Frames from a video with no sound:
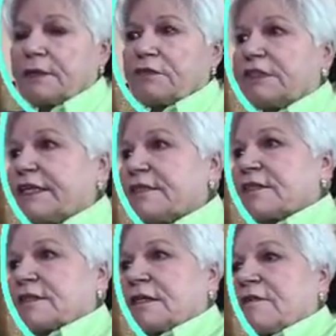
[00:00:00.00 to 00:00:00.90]
take this
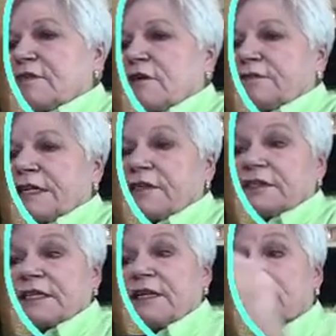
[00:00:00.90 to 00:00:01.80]
glove off now
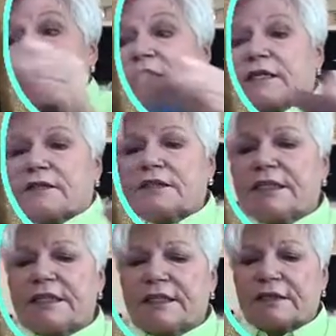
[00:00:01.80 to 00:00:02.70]
because I don't think I'll
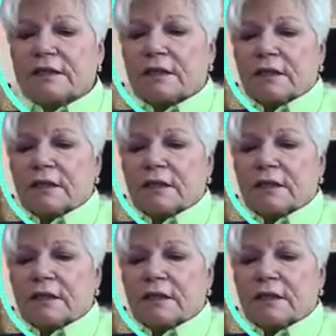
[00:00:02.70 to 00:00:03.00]
need it